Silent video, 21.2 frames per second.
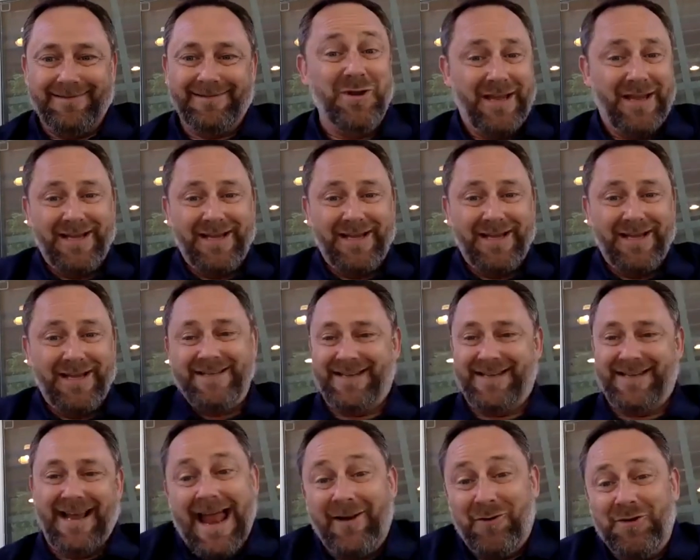do this?
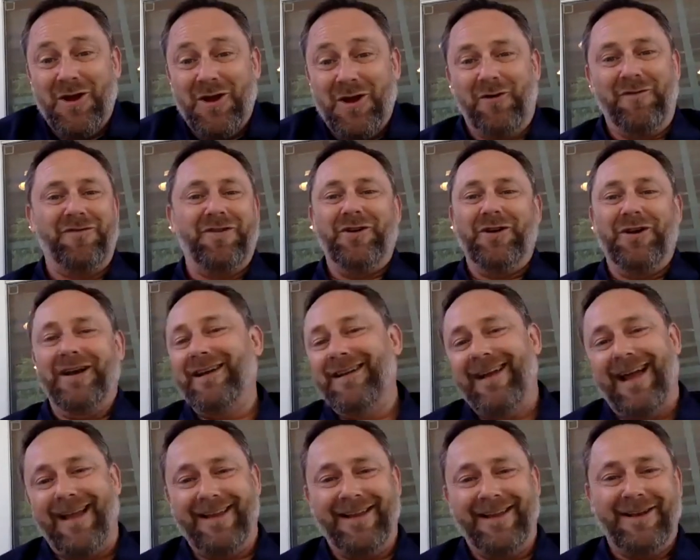And I don't know if
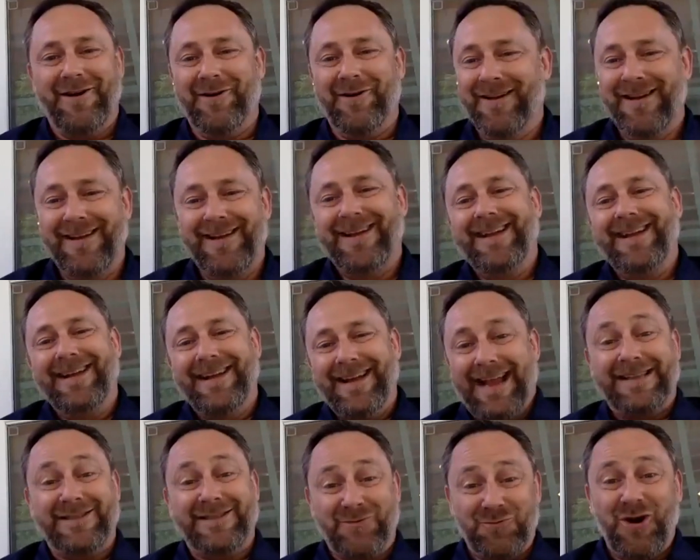they're, uh, you know,
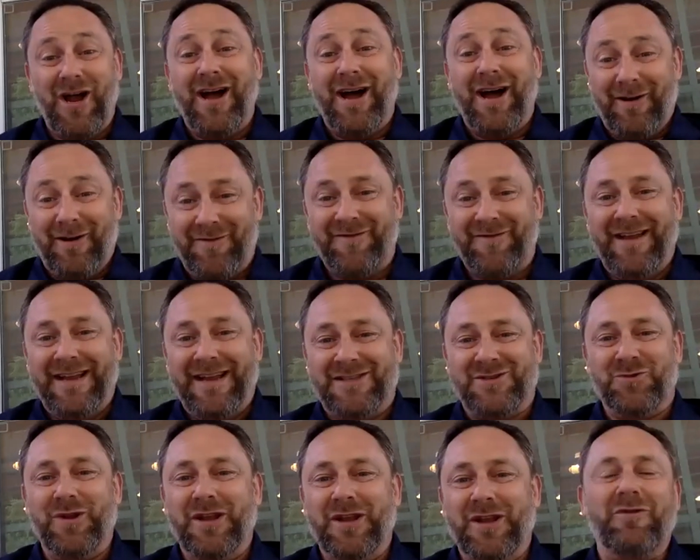it's rough.
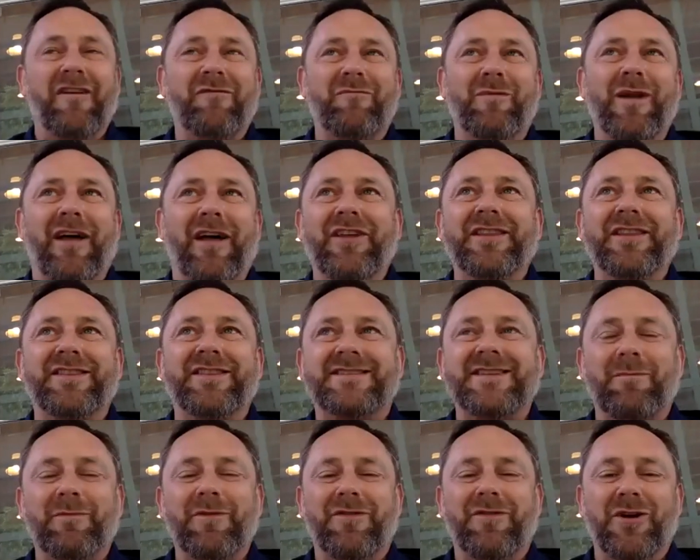It's really rough. But I think
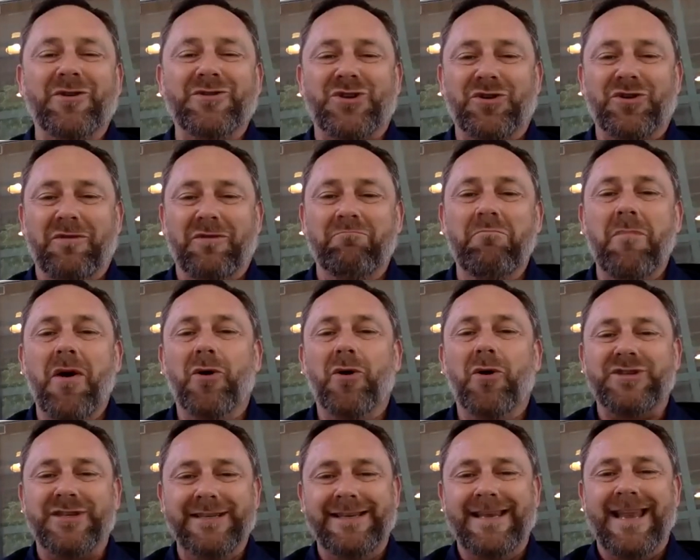some of those are the
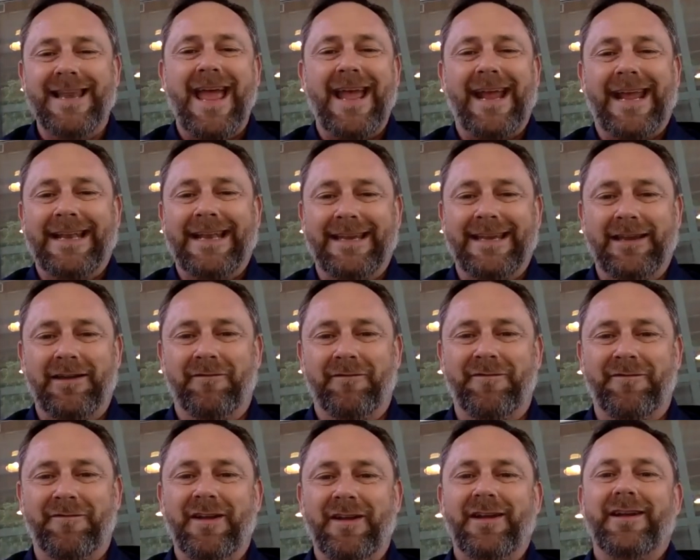most
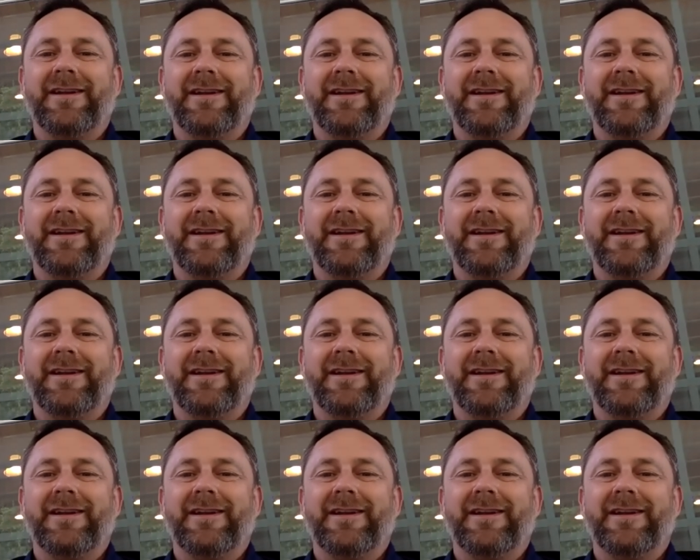negative